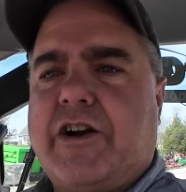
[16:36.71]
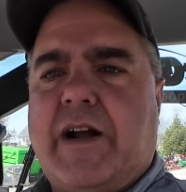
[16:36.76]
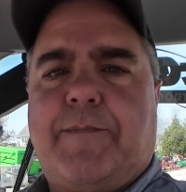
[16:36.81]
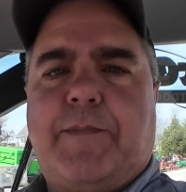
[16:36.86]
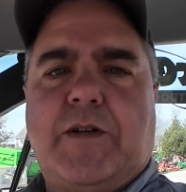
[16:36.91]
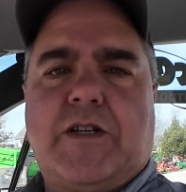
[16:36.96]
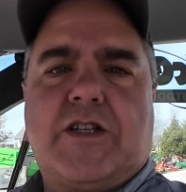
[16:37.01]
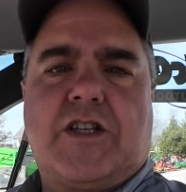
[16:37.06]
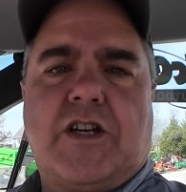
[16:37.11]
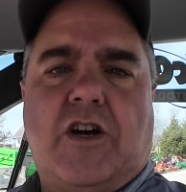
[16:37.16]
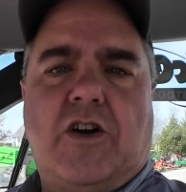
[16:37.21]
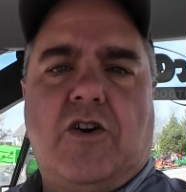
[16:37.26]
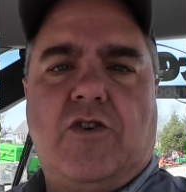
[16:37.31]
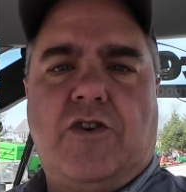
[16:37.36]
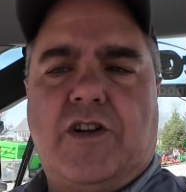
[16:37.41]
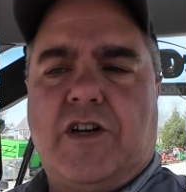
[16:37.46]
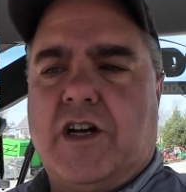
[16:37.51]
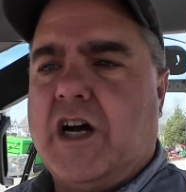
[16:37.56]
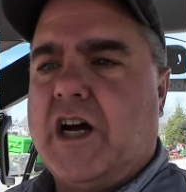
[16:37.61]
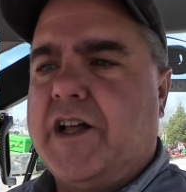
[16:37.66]

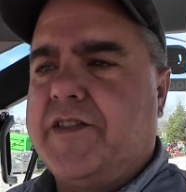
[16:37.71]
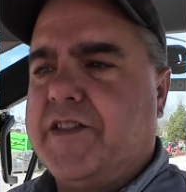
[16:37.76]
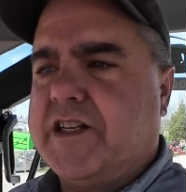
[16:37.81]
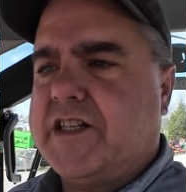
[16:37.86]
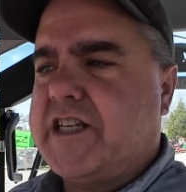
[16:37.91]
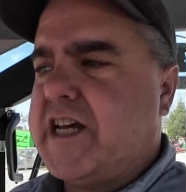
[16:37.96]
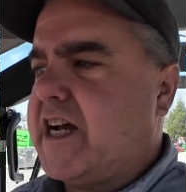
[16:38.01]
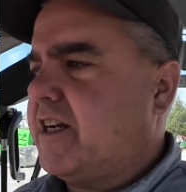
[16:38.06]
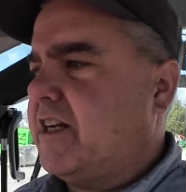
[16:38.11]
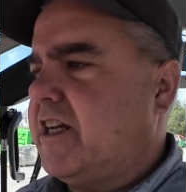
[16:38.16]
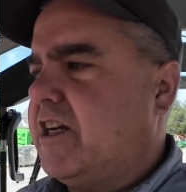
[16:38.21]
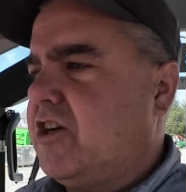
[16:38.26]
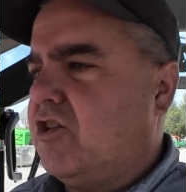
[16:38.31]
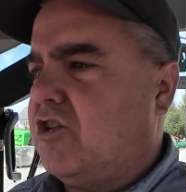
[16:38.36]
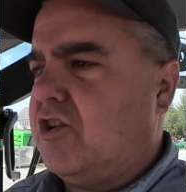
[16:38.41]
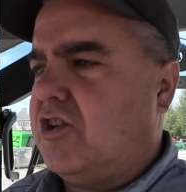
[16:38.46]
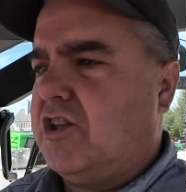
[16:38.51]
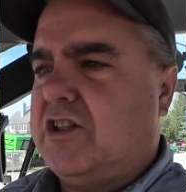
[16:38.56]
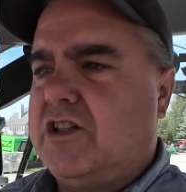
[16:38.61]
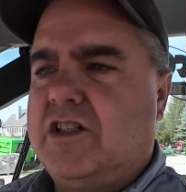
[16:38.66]
episode on the
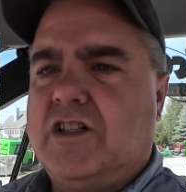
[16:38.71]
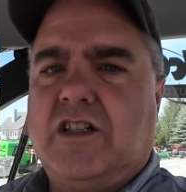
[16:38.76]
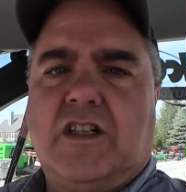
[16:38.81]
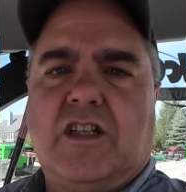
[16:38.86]
technical